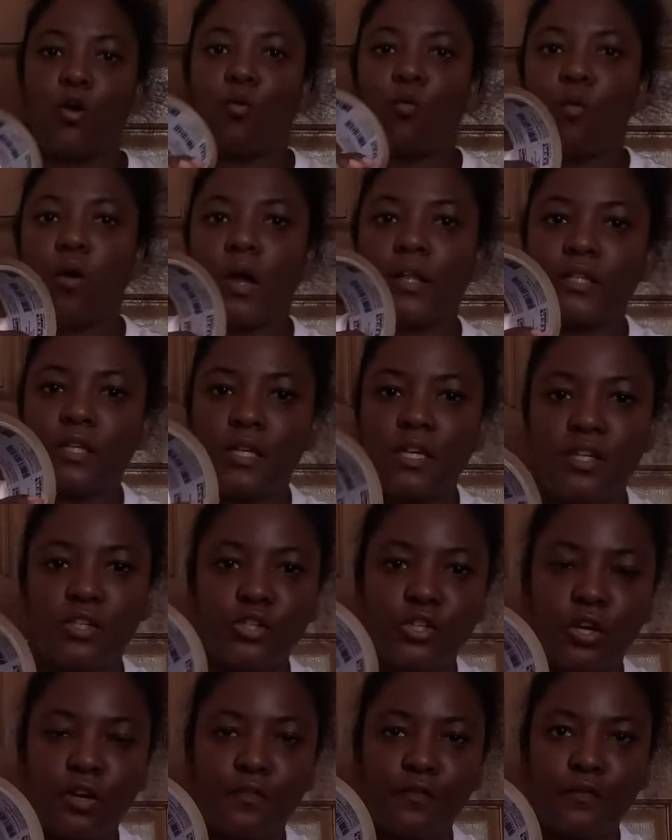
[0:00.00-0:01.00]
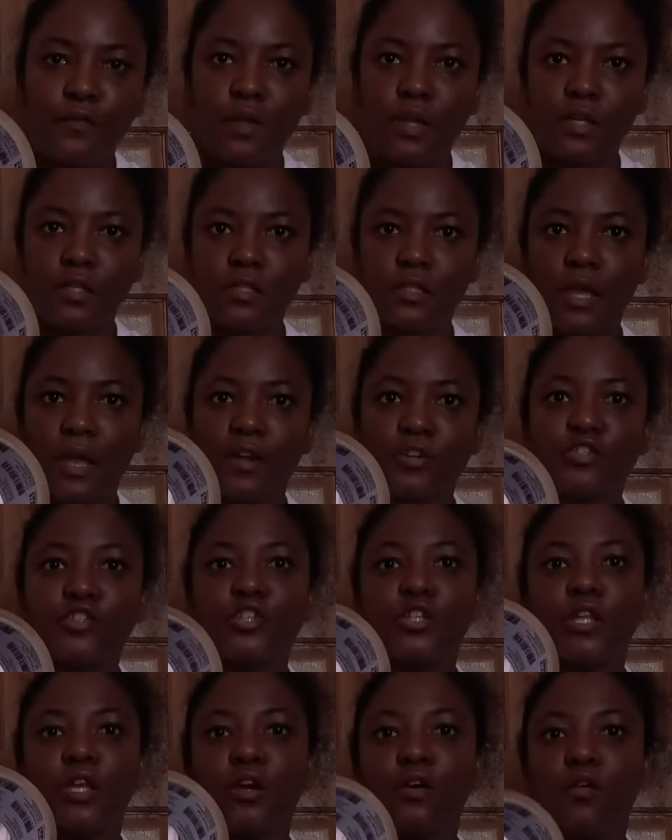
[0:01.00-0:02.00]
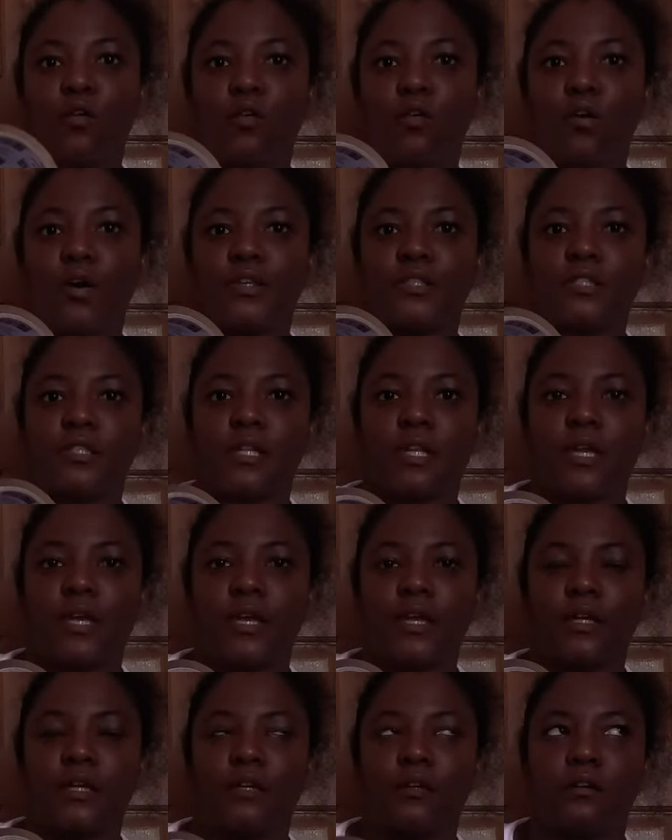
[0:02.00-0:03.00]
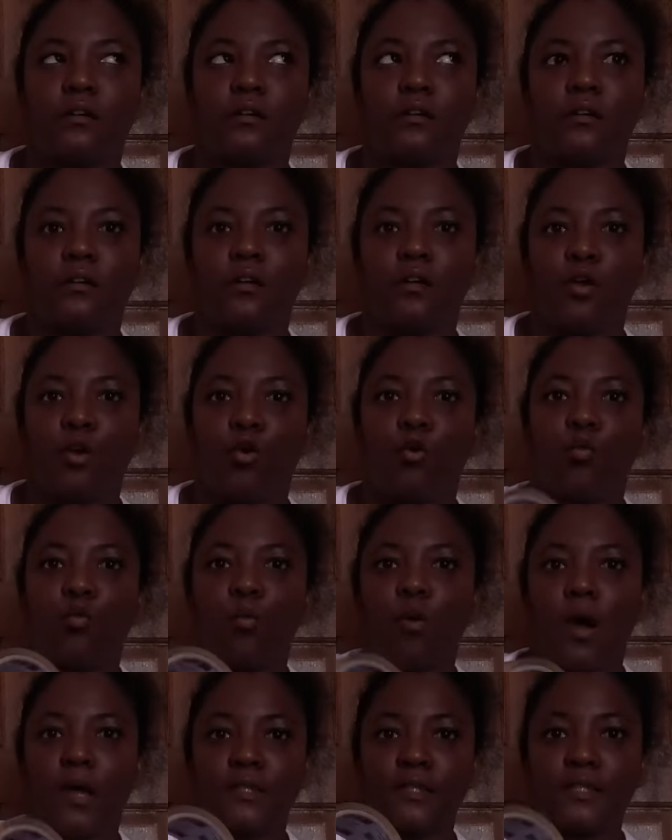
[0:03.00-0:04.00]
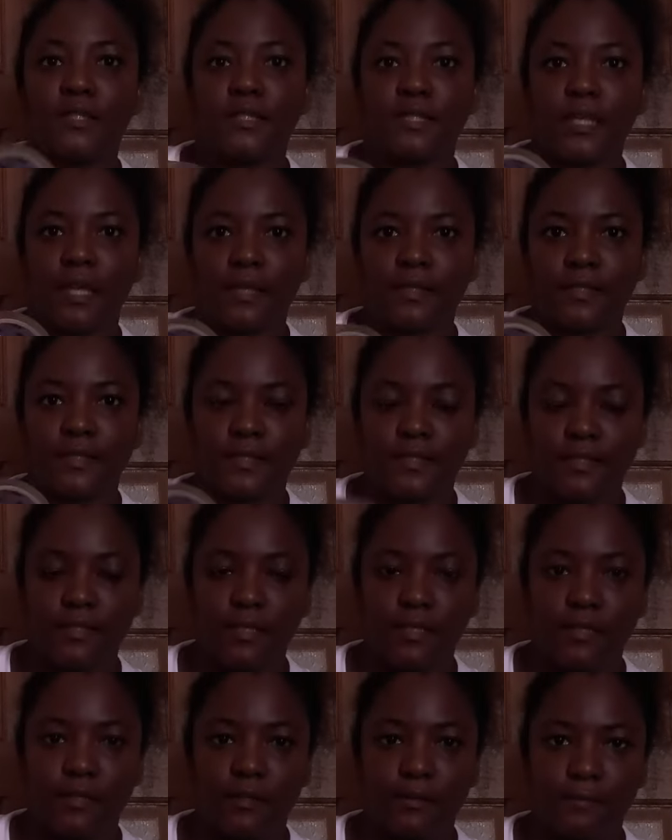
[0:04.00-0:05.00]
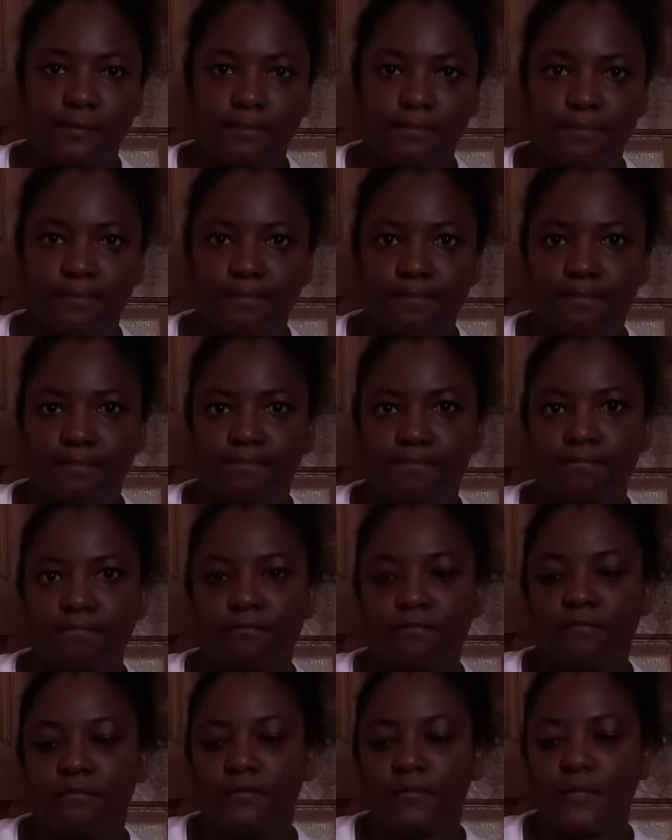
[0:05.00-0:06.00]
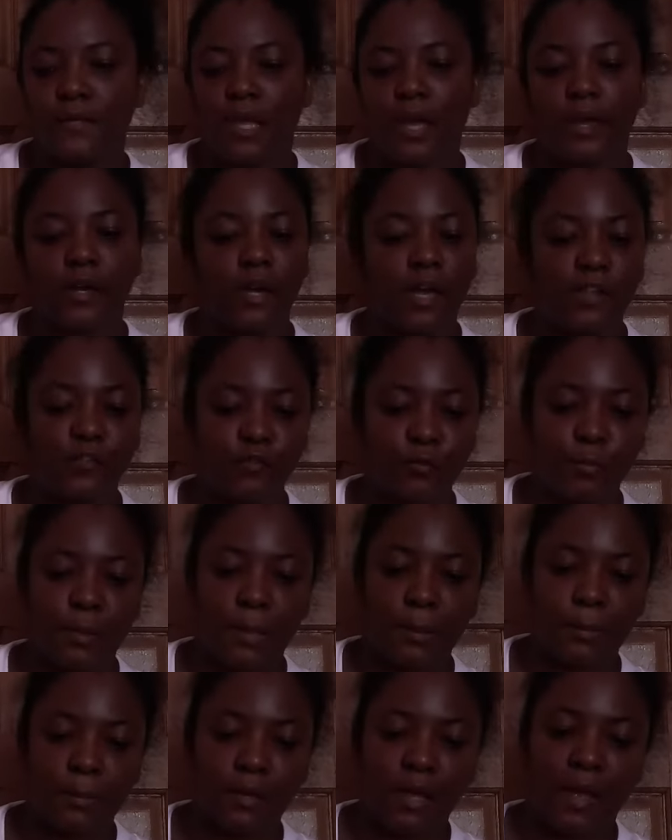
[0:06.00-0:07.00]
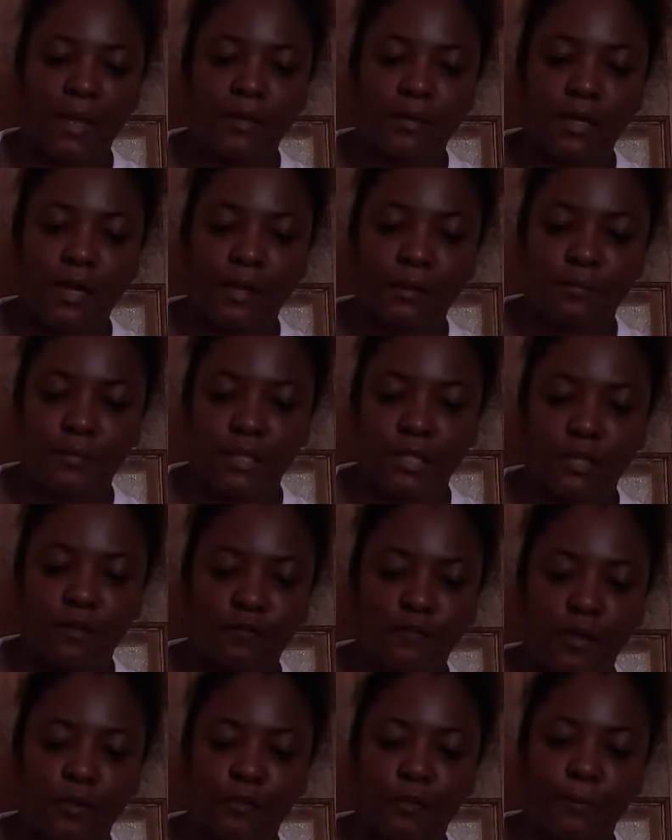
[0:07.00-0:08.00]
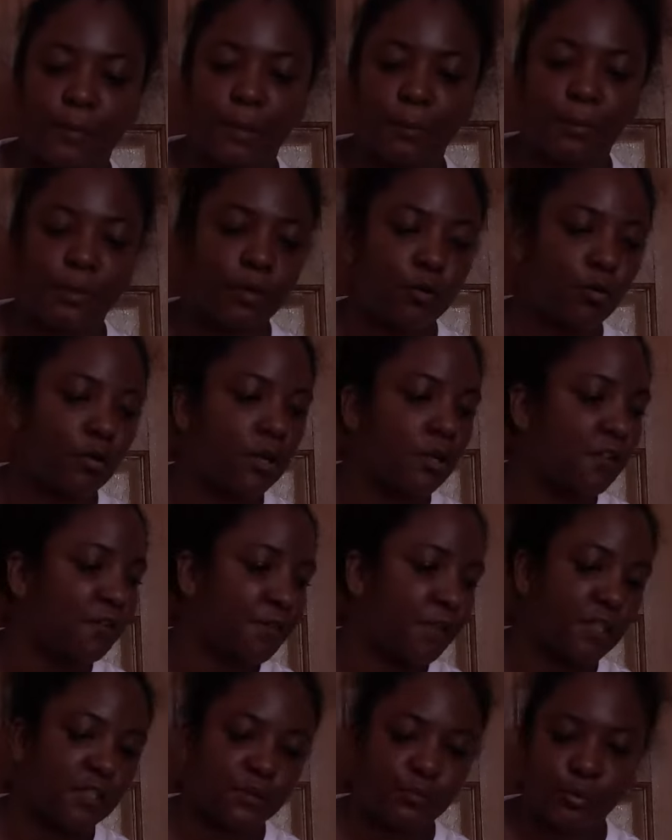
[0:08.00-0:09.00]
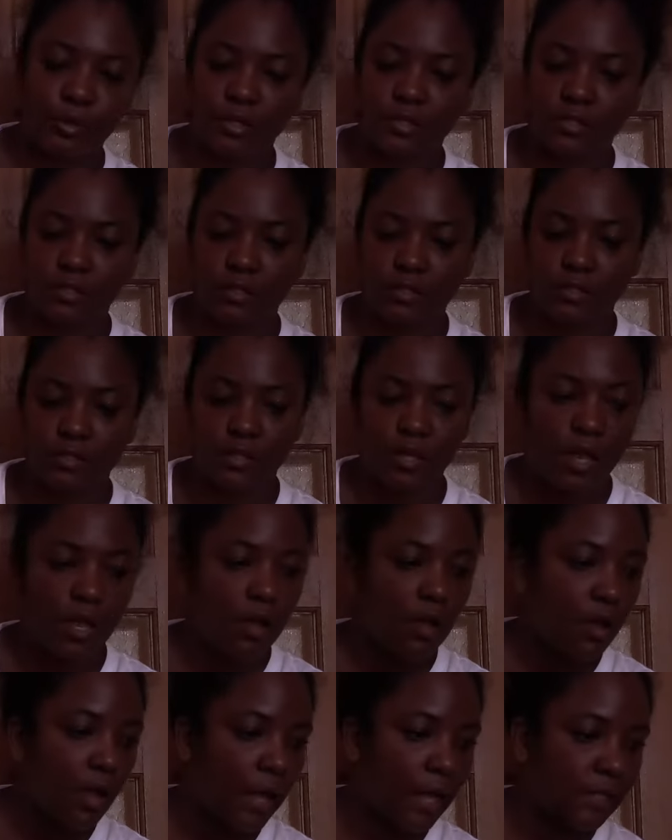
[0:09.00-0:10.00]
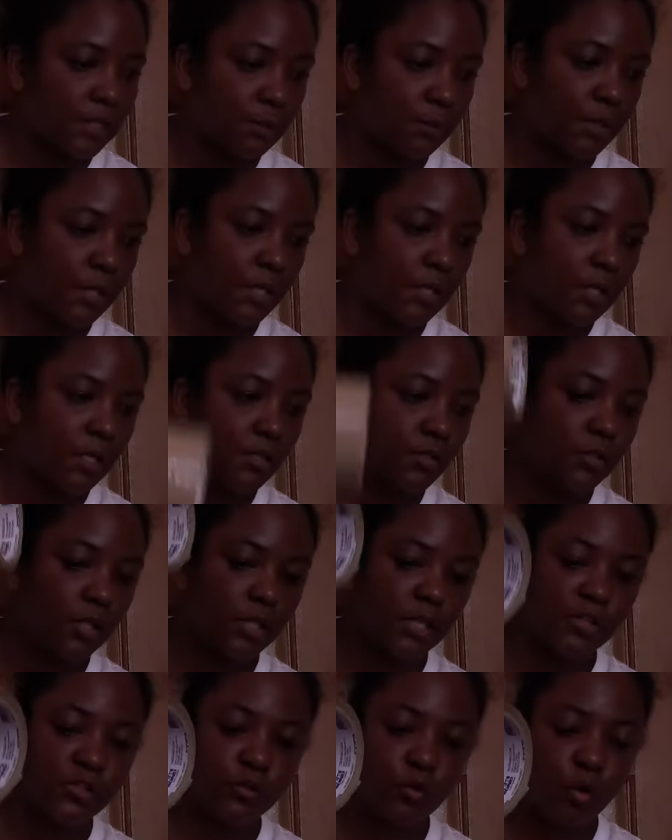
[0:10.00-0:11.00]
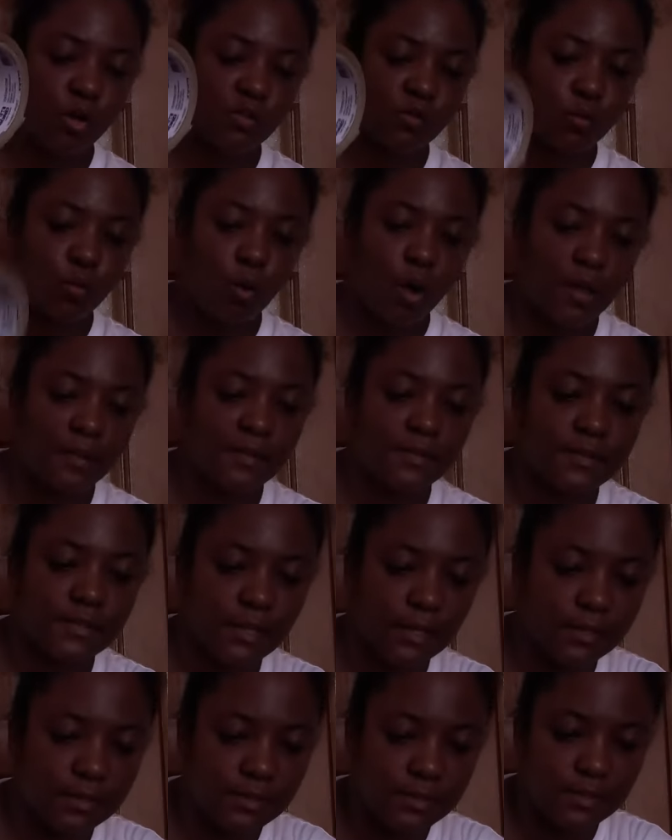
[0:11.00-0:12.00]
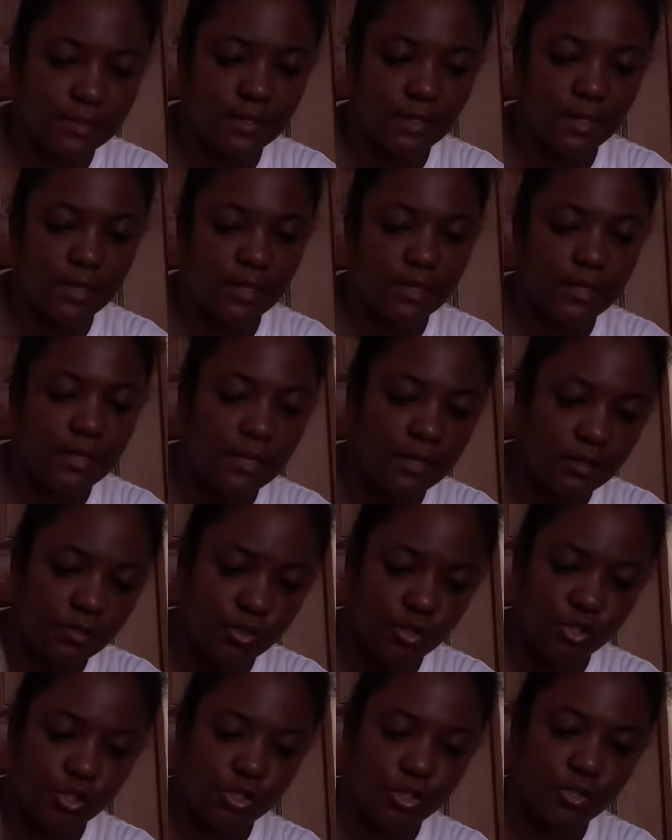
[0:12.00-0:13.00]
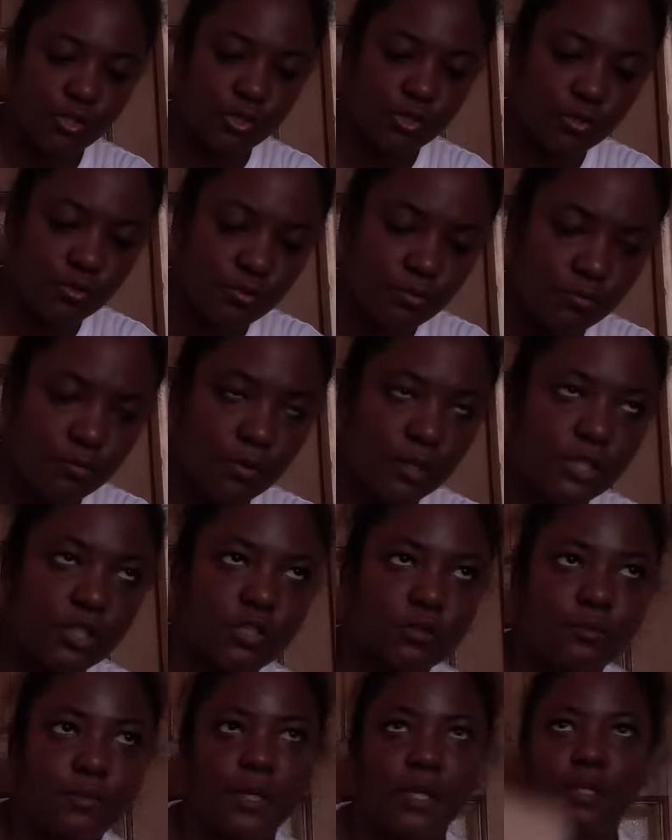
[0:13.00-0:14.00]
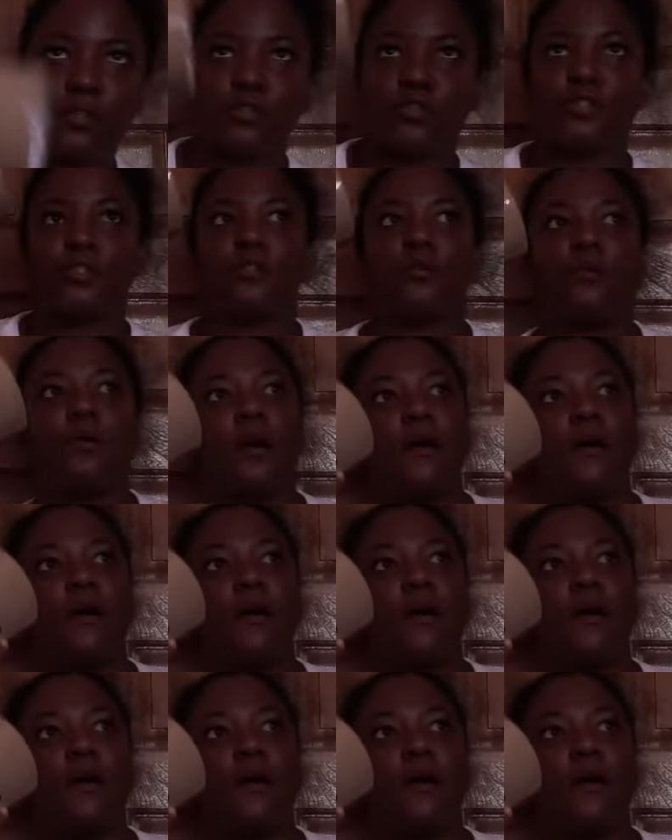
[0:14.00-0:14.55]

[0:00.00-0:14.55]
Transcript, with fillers: one each of this actually costs like 160 I can't remember I can't believe I remember all of these prices anyway so this was 160 each which means two